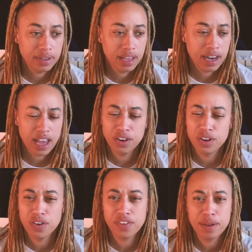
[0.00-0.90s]
And I don't
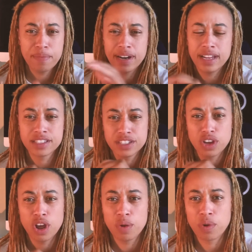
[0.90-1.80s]
know if anybody else's
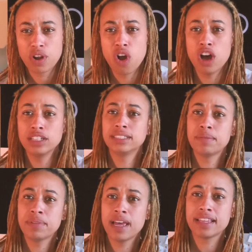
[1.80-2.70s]
artwork haunts
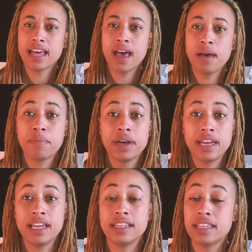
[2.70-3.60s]
them like that, but
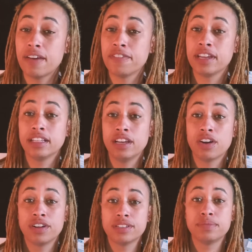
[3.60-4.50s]
it definitely
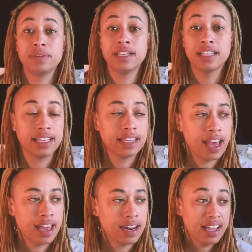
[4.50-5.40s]
haunts me like
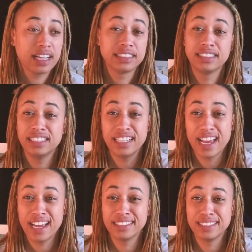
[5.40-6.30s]
that. He actually
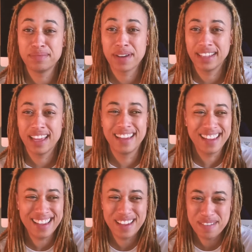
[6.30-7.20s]
hangs in my
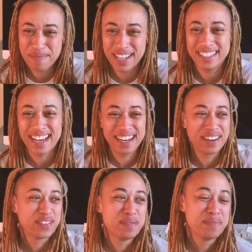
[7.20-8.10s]
in my dining
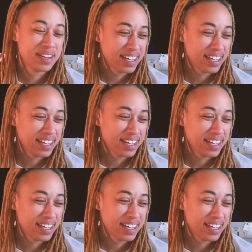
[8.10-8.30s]
room.